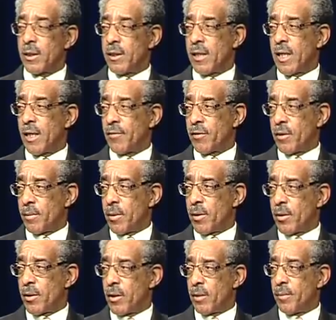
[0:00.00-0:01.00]
in the African
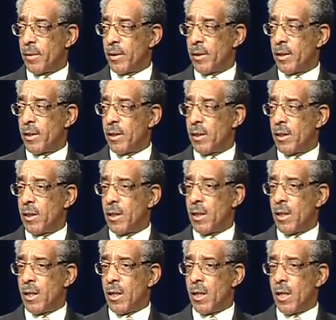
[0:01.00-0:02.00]
American community?
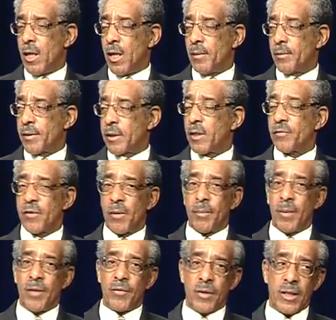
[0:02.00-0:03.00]
Something that
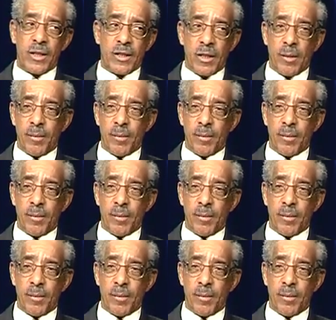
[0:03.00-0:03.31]
maybe Legislative